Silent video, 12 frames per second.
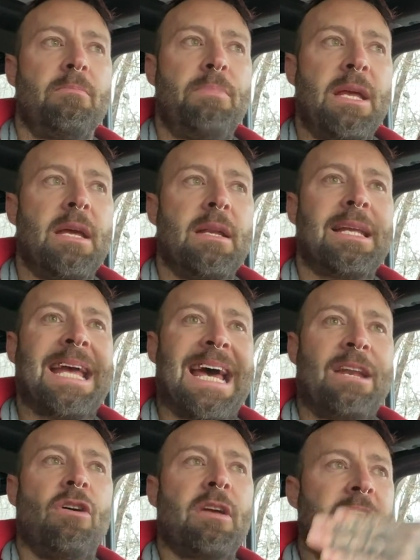being
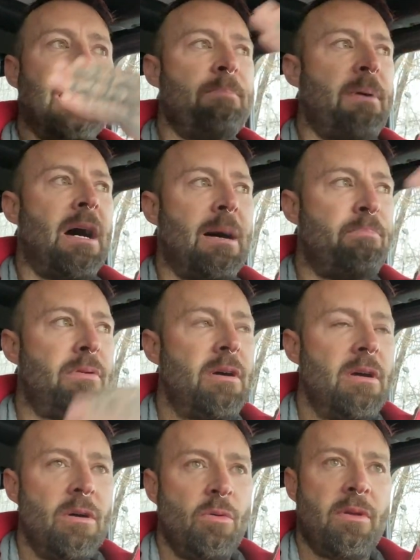cannot keep up
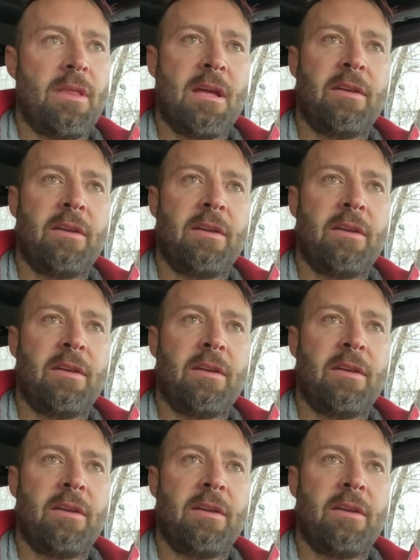with the